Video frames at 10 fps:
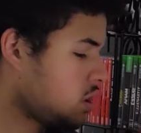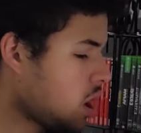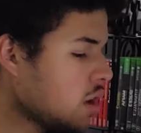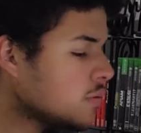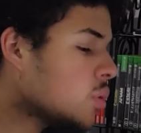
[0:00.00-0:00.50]

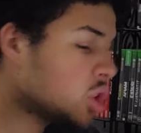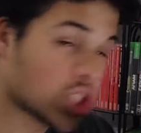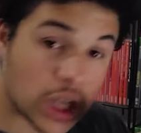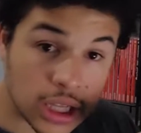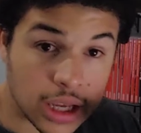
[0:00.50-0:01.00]

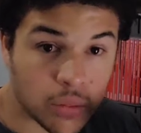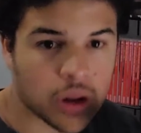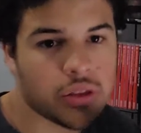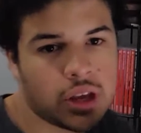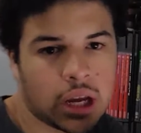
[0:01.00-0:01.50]
Unfortunately,
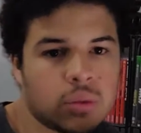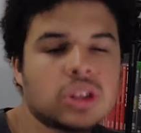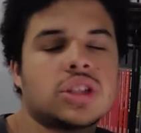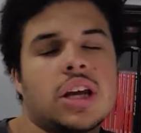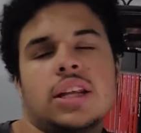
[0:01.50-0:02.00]
one thing I will
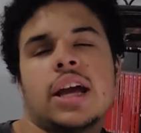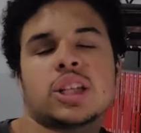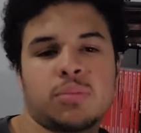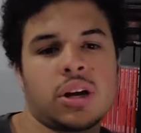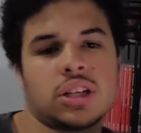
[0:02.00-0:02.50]
say, the
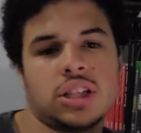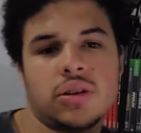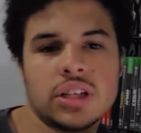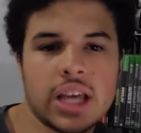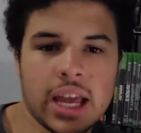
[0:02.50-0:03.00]
Xbox
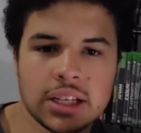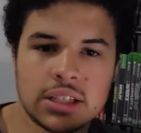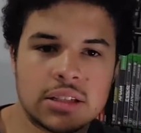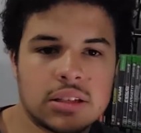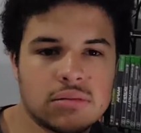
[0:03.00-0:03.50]
Series
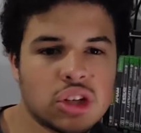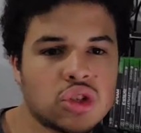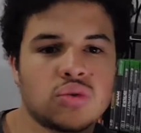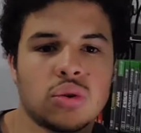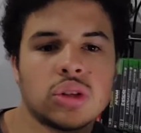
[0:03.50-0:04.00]
X
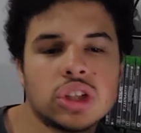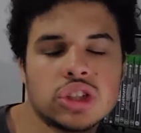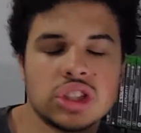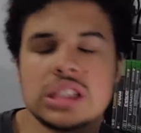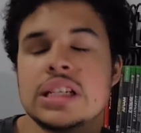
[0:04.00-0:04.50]
controllers
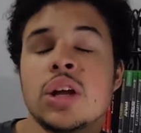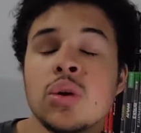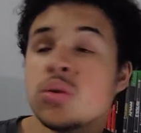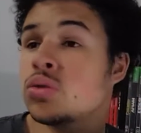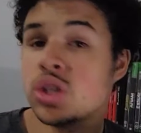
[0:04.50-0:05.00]

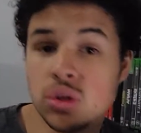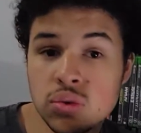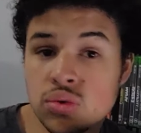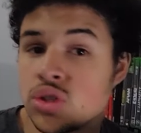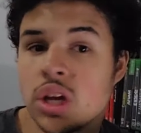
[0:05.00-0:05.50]
still
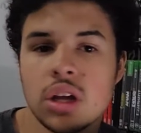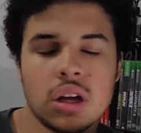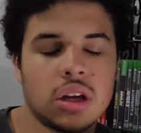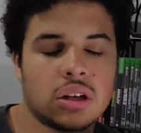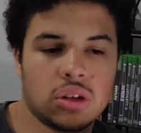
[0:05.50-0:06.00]
use
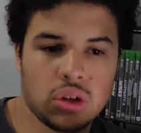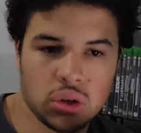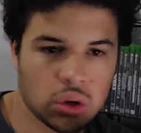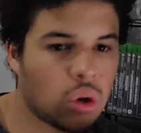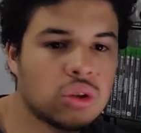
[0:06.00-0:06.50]

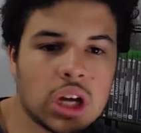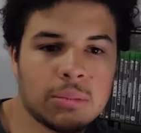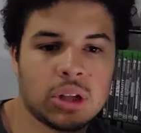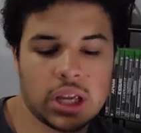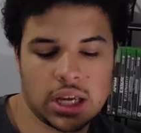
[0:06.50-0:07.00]
good old
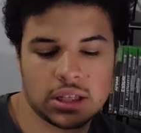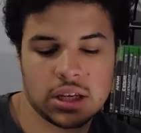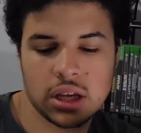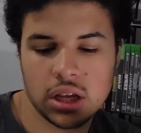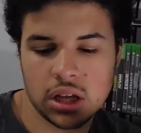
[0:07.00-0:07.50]
AA's.
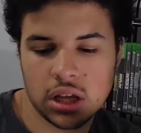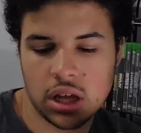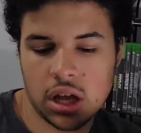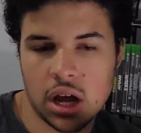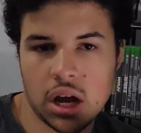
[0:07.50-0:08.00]

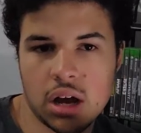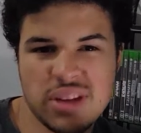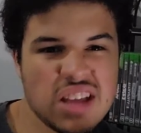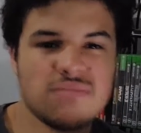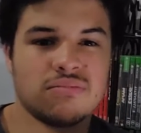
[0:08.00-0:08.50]

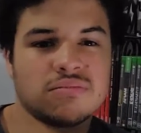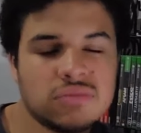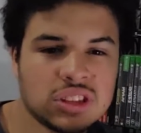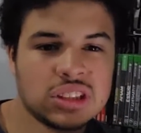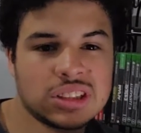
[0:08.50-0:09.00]
And
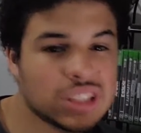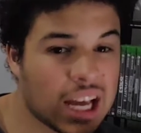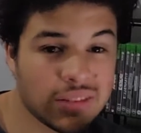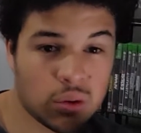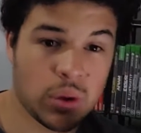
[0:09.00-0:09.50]
it's
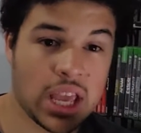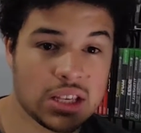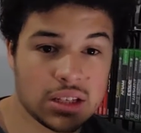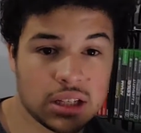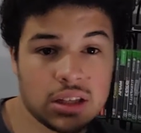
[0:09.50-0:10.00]
kind of a
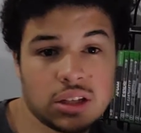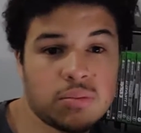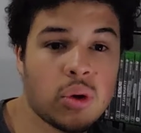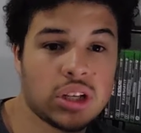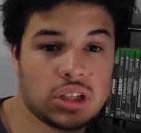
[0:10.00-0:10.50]
waste at this
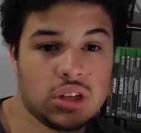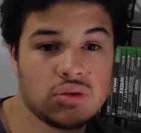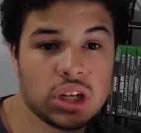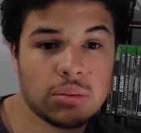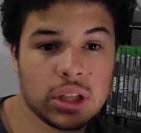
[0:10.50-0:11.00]
point to
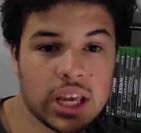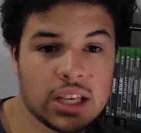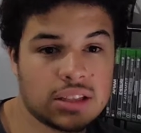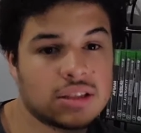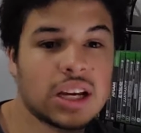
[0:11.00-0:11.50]
use
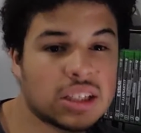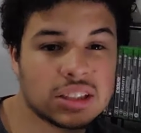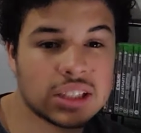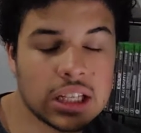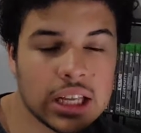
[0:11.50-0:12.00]
AA's. It's kind of
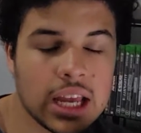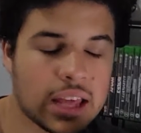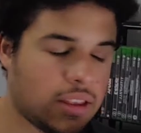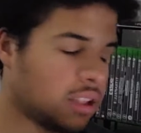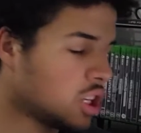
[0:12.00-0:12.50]
silly. I
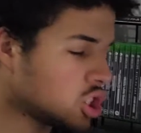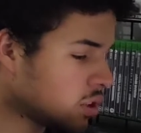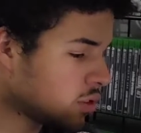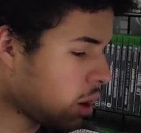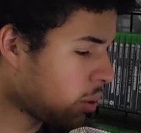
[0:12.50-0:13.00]
think they should
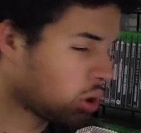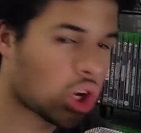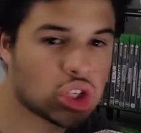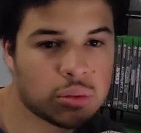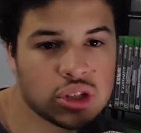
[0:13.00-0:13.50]
have gone with
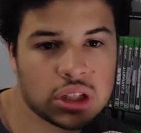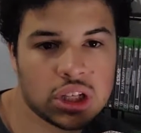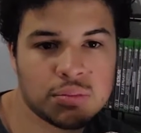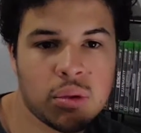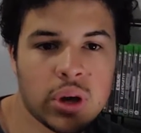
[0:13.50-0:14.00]
rechargeables at
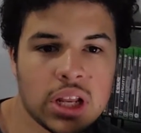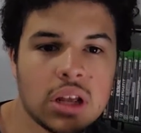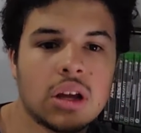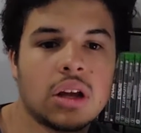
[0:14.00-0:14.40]
this point.